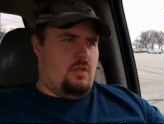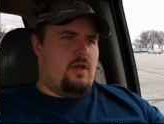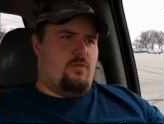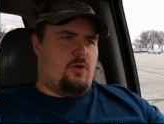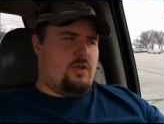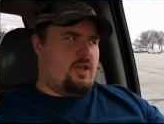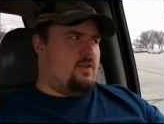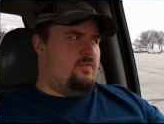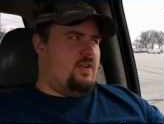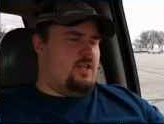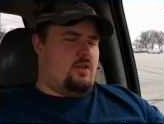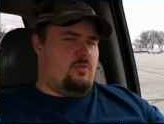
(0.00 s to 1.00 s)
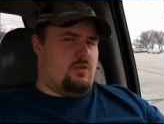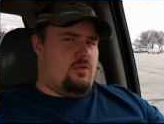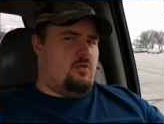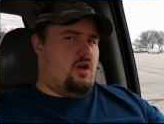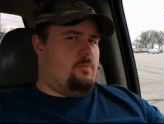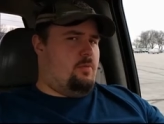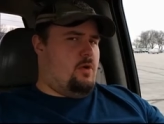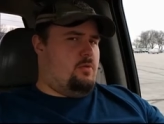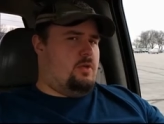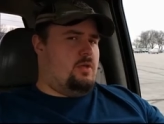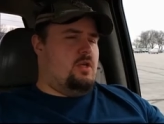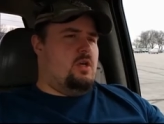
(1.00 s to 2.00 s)
I've already got a video or two
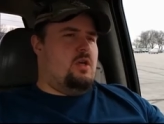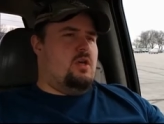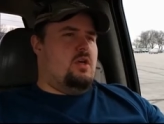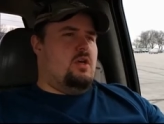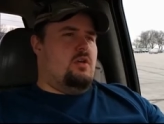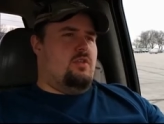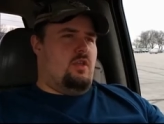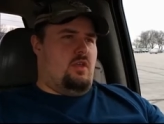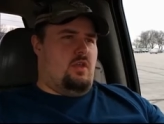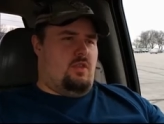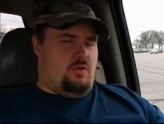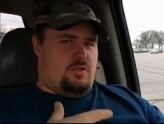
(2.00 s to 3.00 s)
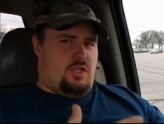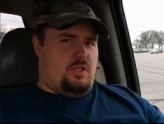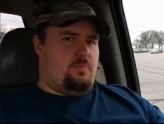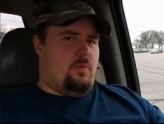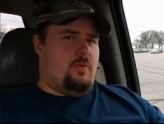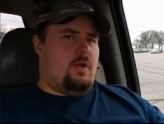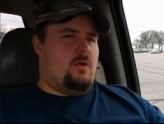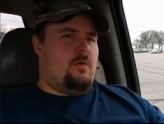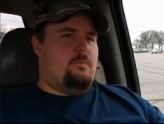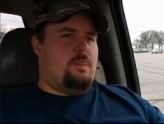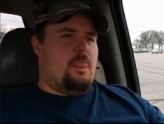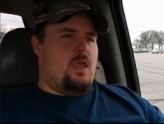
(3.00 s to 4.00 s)
uploaded. Then they're set to premiere.
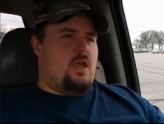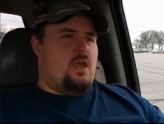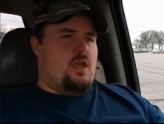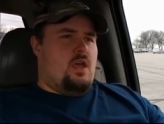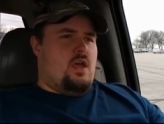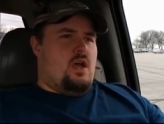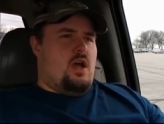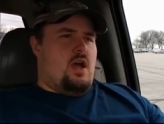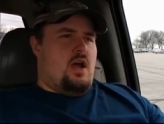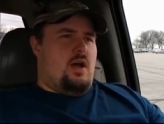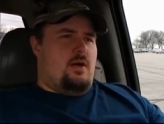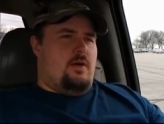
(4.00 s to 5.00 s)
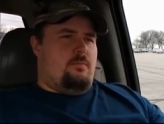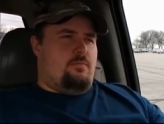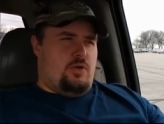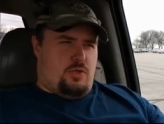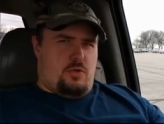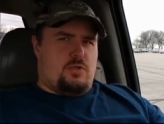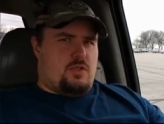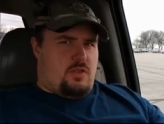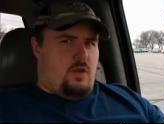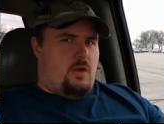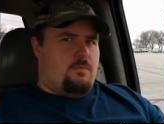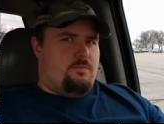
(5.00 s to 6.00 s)
Pretty sure it's the
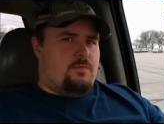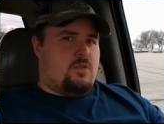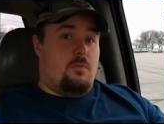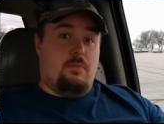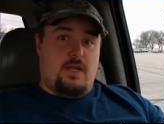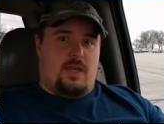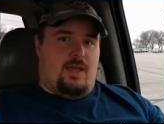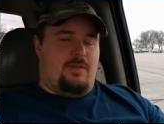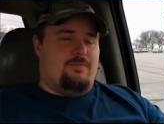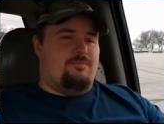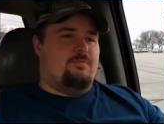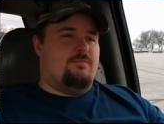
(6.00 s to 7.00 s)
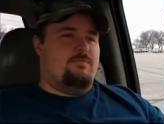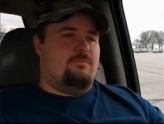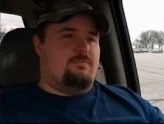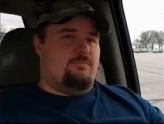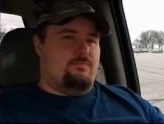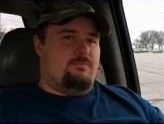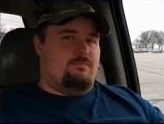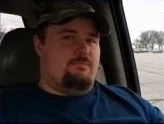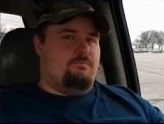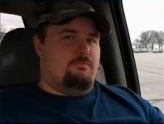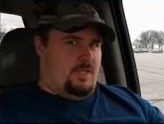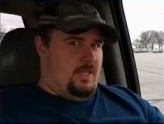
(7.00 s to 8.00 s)
third. So Monday,
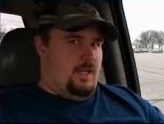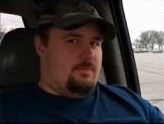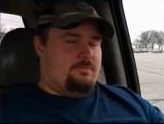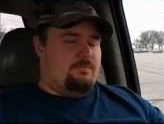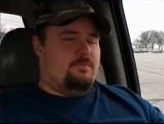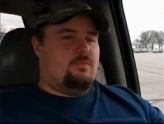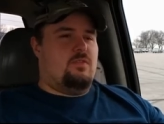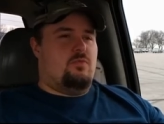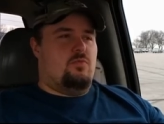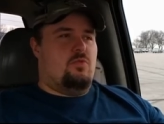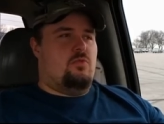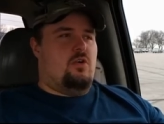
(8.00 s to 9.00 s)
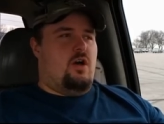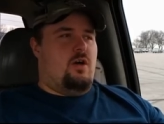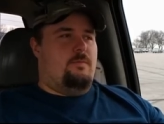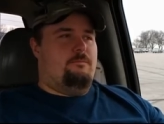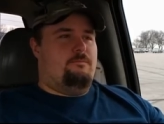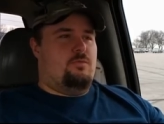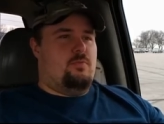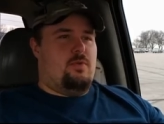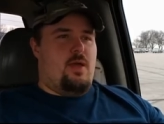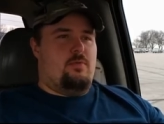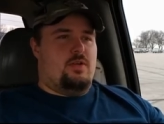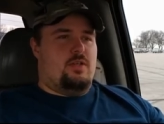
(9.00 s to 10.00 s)
Monday, we will um, you'll be
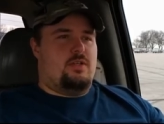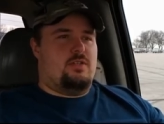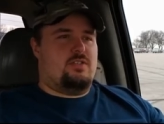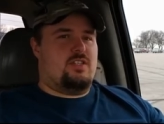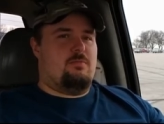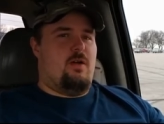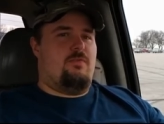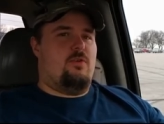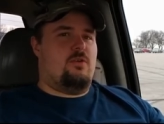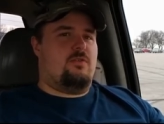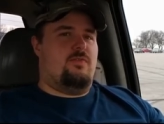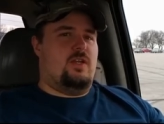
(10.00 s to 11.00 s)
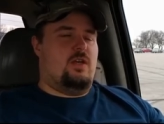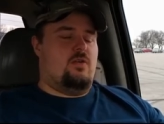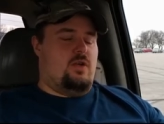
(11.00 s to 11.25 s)
able to see my first video.